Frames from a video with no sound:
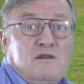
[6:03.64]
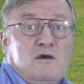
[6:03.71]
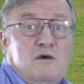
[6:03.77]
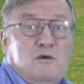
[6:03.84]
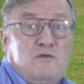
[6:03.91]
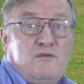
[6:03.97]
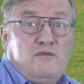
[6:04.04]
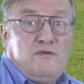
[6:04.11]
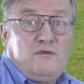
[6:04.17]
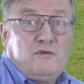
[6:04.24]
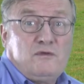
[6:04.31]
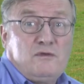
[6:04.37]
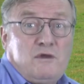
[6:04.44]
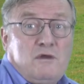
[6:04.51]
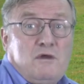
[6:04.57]
of
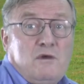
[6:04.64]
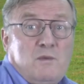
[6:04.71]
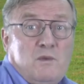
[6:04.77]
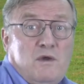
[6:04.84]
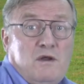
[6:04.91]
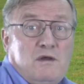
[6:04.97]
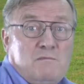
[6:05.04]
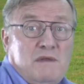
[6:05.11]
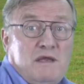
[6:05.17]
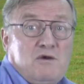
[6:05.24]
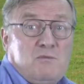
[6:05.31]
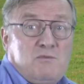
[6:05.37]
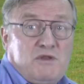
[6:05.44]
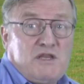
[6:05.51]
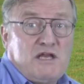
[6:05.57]
the world
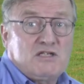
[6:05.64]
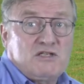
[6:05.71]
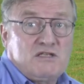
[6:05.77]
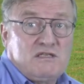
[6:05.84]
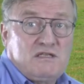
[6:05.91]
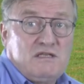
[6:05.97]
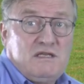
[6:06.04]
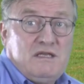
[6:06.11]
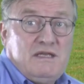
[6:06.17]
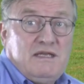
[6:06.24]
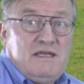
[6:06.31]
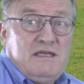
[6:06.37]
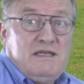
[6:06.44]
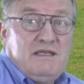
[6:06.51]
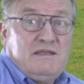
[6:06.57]
Merlot production.
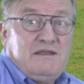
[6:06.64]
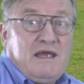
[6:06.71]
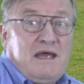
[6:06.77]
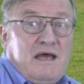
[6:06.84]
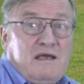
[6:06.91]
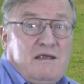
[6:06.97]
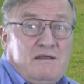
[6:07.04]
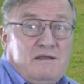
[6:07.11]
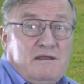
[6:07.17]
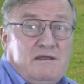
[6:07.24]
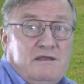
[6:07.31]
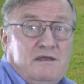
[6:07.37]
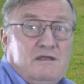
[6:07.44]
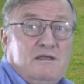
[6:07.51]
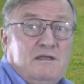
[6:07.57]
There
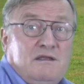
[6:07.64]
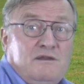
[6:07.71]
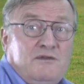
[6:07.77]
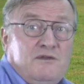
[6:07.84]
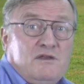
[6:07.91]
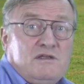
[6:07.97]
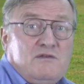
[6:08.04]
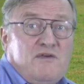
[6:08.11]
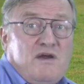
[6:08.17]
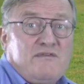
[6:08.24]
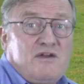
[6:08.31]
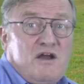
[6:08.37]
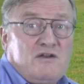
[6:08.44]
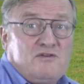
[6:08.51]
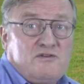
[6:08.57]
are
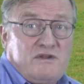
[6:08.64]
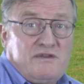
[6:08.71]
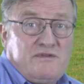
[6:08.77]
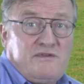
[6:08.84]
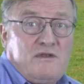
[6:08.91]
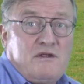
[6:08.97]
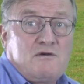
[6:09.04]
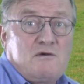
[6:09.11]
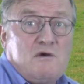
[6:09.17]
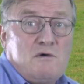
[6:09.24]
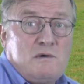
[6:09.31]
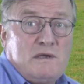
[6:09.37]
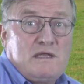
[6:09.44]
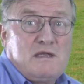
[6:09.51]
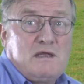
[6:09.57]
35 countries
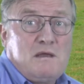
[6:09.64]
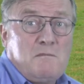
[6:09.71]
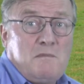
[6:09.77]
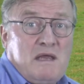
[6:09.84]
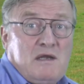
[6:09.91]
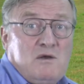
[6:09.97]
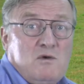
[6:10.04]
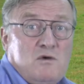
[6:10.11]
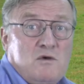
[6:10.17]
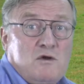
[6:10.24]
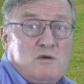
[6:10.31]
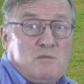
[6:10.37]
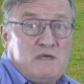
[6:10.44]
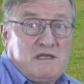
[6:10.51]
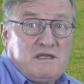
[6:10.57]
growing Merlot
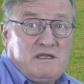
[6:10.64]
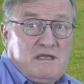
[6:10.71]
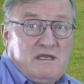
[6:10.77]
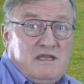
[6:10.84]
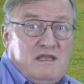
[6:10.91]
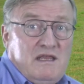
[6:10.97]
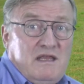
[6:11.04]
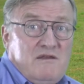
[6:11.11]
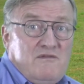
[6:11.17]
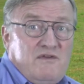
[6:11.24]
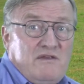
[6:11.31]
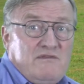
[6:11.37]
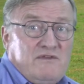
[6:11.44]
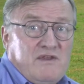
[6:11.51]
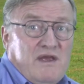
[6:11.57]
globally.
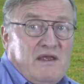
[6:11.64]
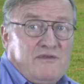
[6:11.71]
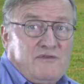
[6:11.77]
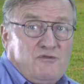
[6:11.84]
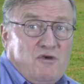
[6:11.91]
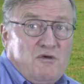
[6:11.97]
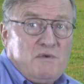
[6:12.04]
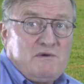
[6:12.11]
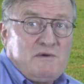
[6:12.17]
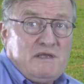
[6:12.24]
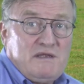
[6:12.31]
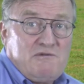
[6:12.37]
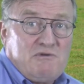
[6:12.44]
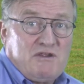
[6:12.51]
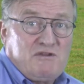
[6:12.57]
Flavors are strawberry,
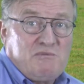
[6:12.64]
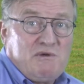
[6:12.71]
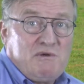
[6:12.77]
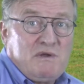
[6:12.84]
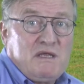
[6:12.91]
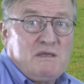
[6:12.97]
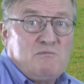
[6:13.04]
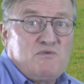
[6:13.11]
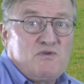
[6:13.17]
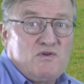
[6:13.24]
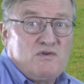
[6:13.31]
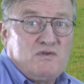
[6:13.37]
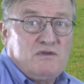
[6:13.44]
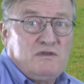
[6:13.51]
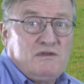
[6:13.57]
raspberry and
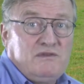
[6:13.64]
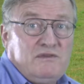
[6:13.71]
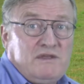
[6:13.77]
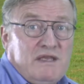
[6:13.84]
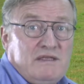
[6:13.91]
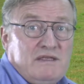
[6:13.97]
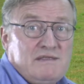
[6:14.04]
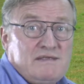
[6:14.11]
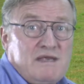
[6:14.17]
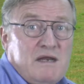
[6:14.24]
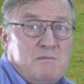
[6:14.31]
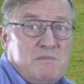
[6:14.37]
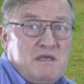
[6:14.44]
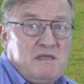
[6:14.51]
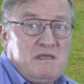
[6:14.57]
prune. Tannins are
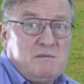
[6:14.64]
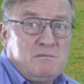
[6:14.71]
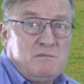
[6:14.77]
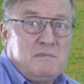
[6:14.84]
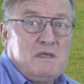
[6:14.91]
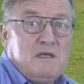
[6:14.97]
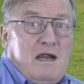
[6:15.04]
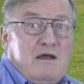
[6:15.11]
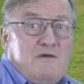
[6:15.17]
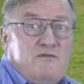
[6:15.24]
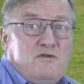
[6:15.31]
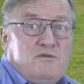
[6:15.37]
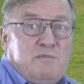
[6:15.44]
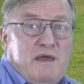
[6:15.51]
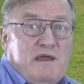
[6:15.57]
medium.
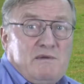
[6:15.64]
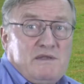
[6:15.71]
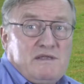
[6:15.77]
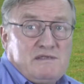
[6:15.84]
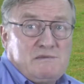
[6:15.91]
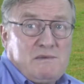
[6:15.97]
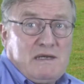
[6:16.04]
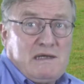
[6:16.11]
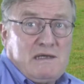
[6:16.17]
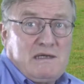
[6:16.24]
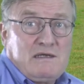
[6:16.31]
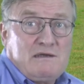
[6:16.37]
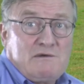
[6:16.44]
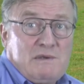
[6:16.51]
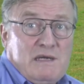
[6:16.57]
Food pairings, well,
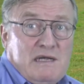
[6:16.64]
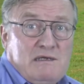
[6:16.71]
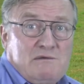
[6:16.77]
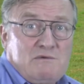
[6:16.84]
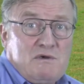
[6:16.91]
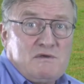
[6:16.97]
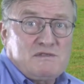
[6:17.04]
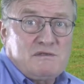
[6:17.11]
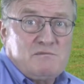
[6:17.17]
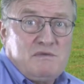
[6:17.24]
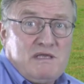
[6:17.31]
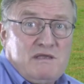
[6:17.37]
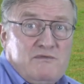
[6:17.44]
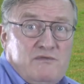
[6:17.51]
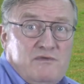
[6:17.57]
grilled roasted
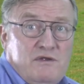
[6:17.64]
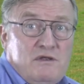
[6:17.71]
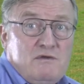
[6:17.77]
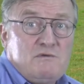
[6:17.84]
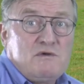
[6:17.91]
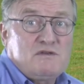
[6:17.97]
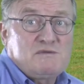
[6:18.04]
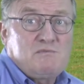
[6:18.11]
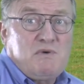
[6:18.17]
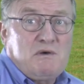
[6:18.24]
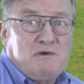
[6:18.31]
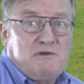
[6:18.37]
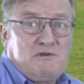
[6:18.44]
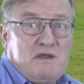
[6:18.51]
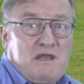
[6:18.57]
beef, roast
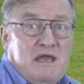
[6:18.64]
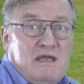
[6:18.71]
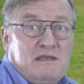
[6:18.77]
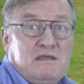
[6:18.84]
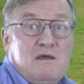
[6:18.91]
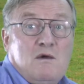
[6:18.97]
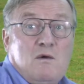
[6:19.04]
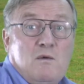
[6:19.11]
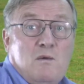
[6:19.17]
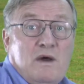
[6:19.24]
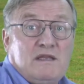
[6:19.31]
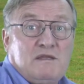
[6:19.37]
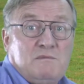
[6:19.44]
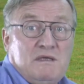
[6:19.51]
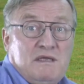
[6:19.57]
poultry and
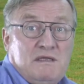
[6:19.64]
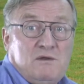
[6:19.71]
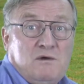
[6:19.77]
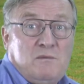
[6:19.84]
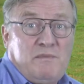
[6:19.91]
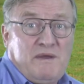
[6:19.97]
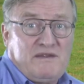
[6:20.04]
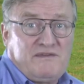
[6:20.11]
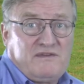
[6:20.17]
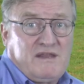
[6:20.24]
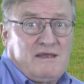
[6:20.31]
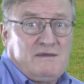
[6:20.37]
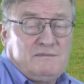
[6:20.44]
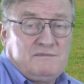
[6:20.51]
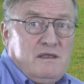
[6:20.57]
white meat or
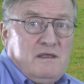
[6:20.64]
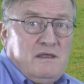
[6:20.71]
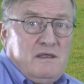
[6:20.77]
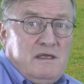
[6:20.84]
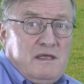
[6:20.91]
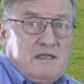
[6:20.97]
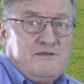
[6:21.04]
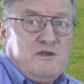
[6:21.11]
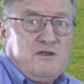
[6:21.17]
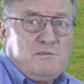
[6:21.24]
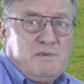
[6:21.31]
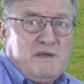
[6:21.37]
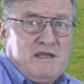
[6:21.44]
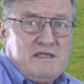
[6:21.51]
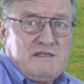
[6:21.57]
pasta. In
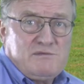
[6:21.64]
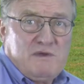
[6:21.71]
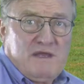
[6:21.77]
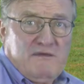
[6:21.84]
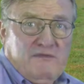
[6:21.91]
third place we have